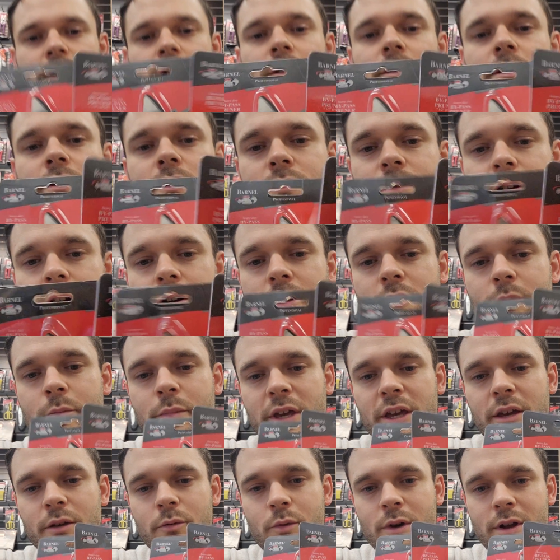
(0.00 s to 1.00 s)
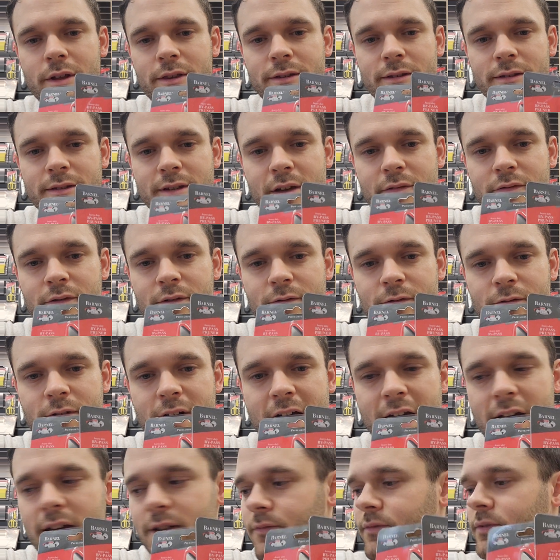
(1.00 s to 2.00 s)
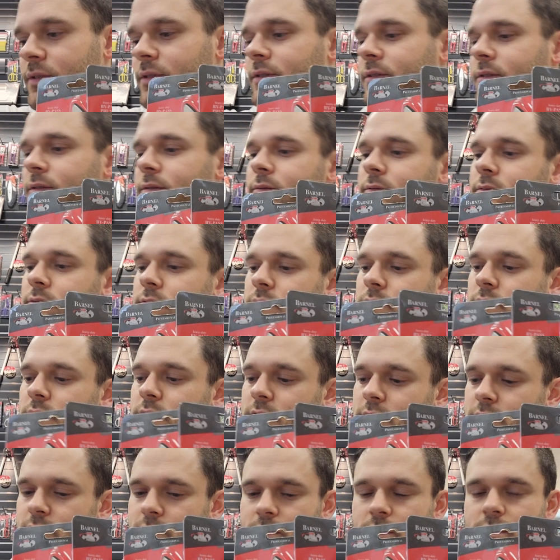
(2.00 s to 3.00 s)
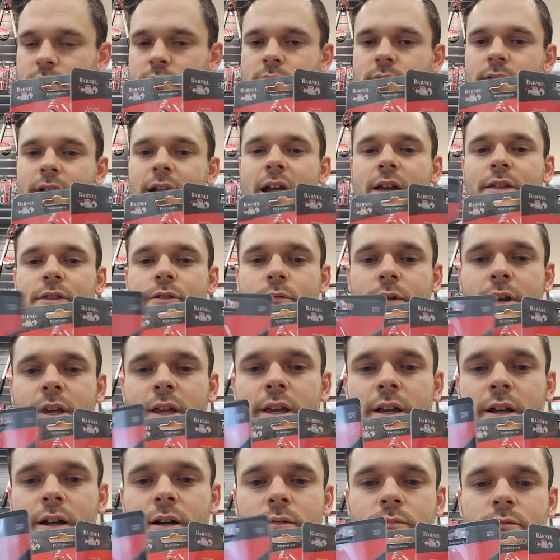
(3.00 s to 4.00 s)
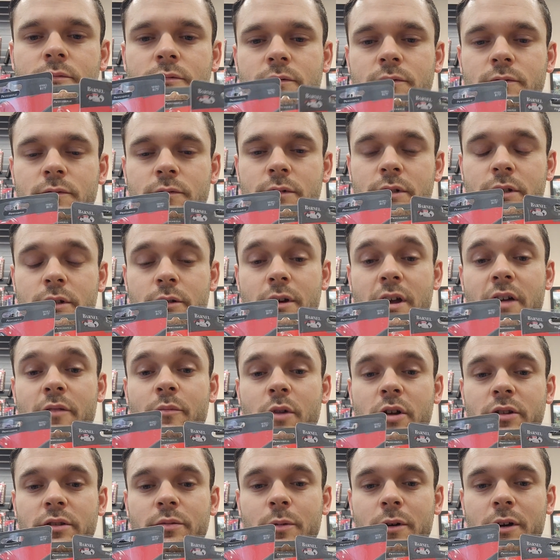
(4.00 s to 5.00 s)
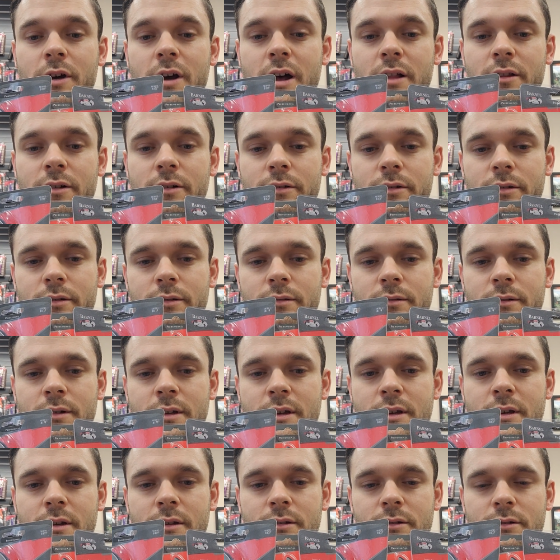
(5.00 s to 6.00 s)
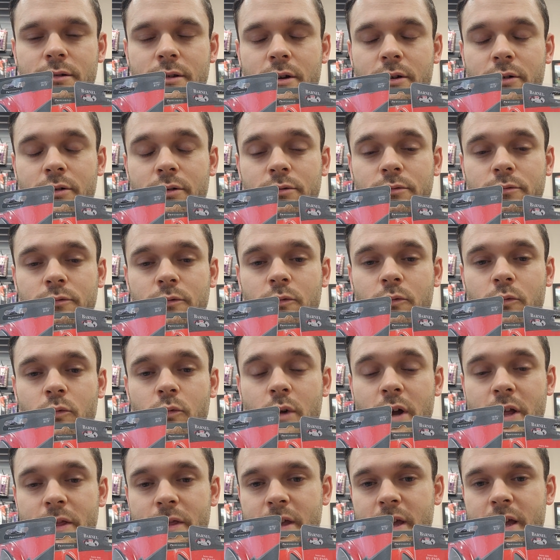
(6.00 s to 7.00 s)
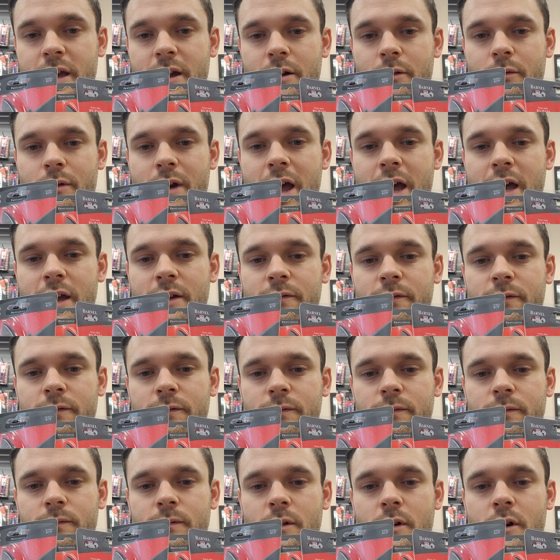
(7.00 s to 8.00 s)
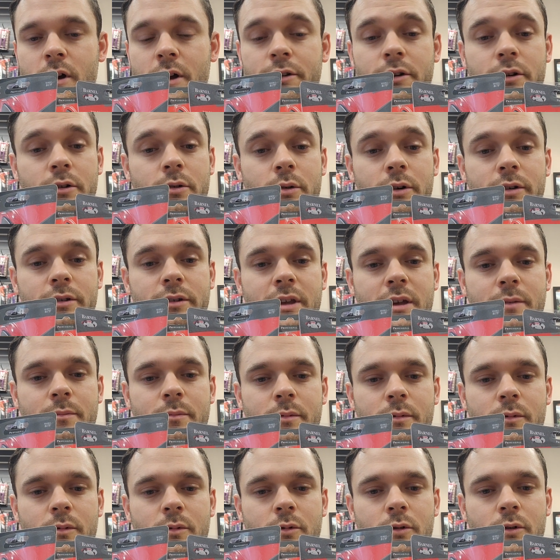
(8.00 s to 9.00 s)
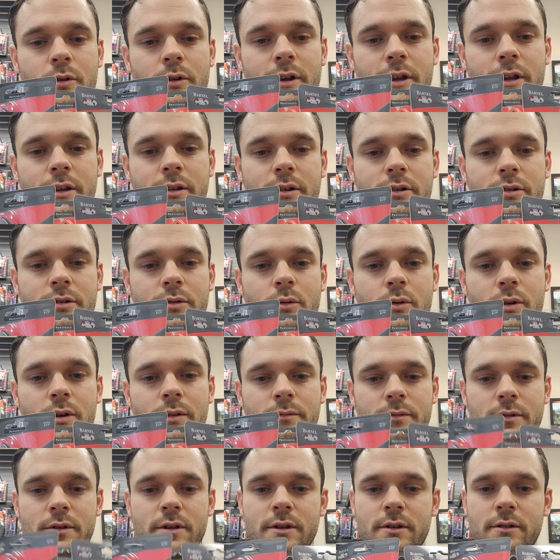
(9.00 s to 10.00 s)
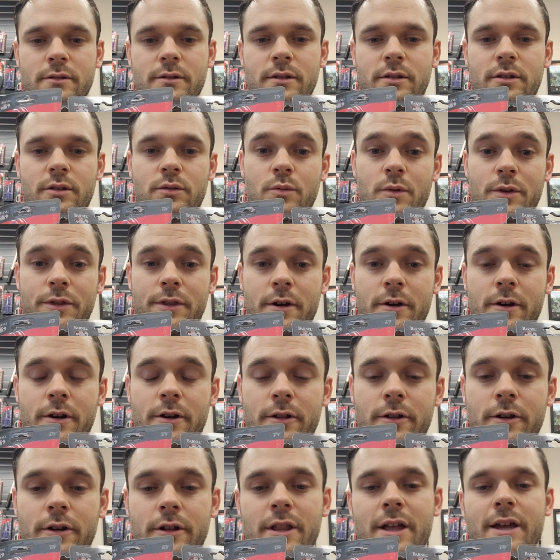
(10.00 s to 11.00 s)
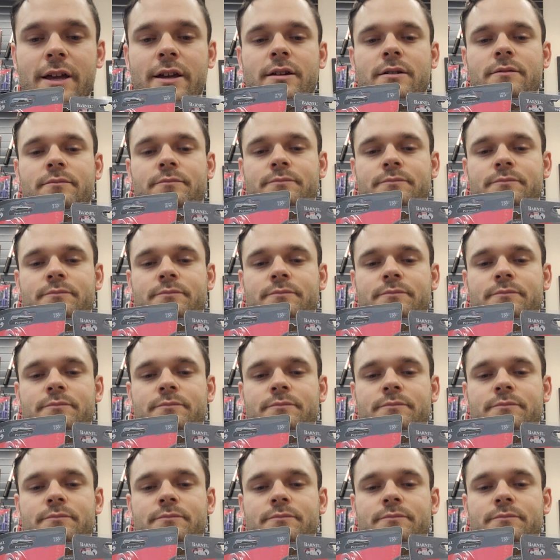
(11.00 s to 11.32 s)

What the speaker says: These are the B175s. I got 3 here. We do have multiple colors, so when they arrive on your doorstep or in your store, this is what they're going to look like.